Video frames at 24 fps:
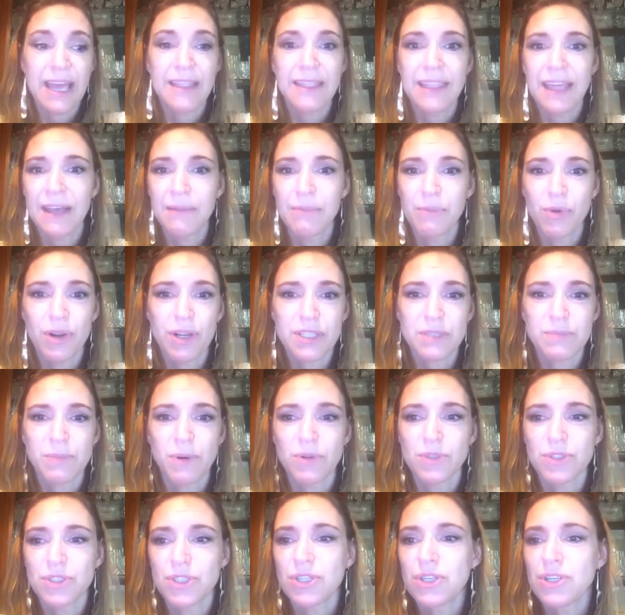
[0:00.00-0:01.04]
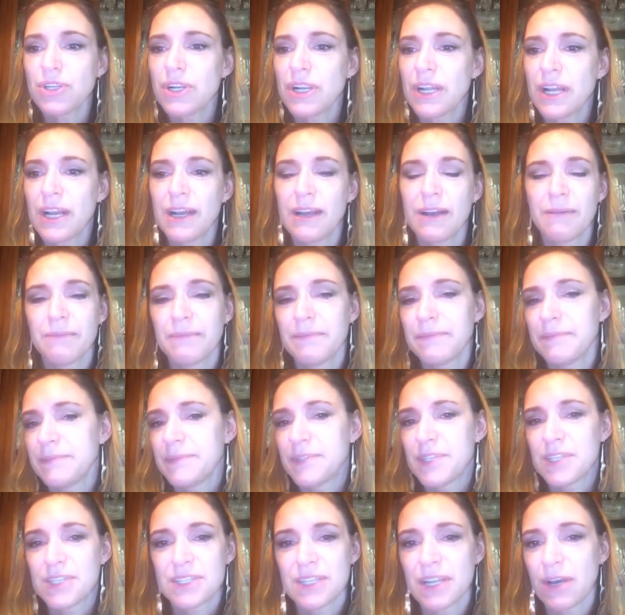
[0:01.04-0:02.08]
that more exposure
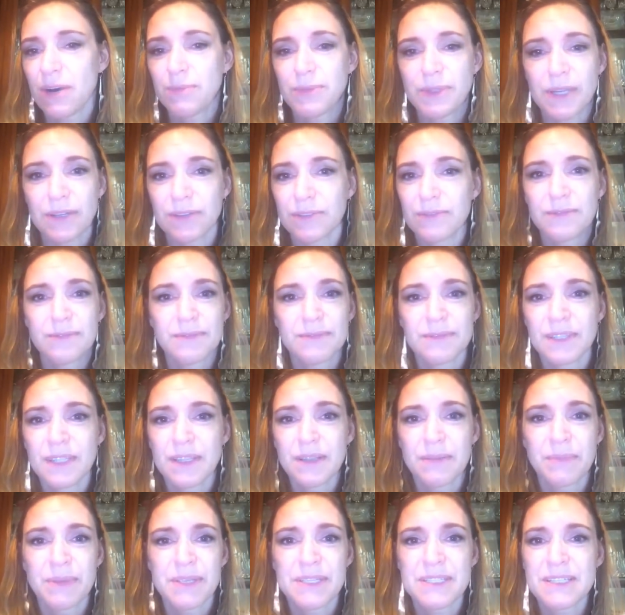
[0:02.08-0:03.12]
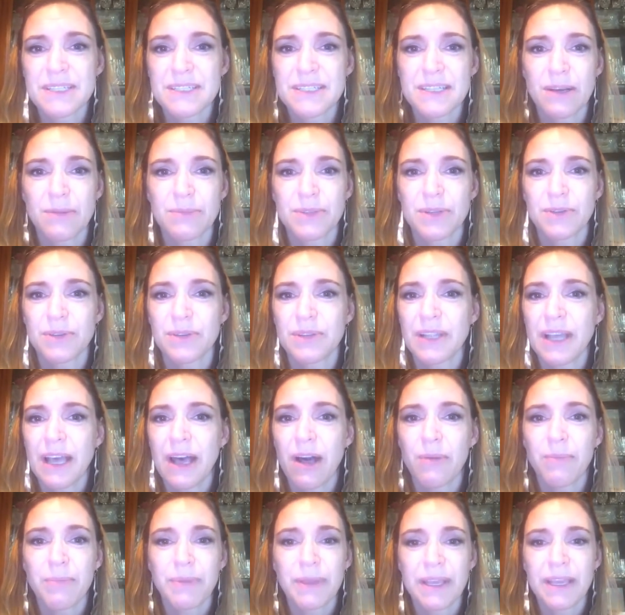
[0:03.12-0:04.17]
just helped out the business, helped out
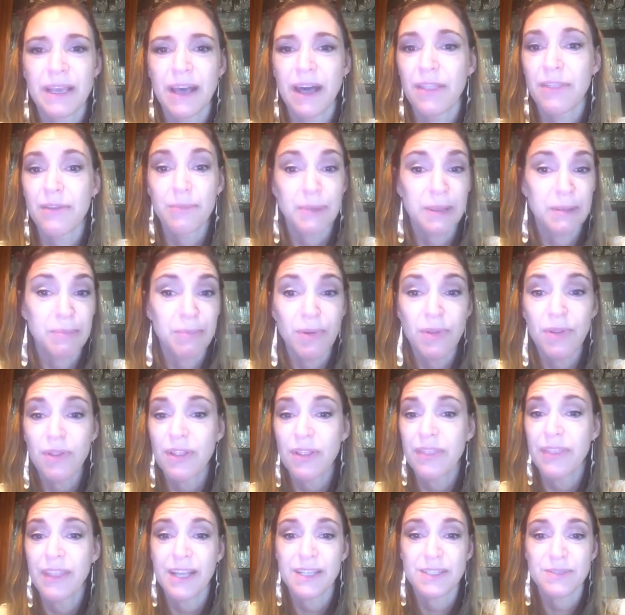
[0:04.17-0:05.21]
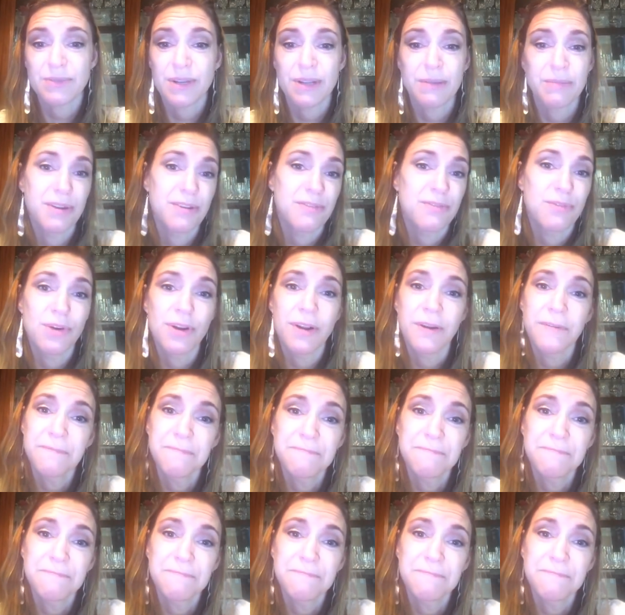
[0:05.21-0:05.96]
helping other people. And that's what I'm here for.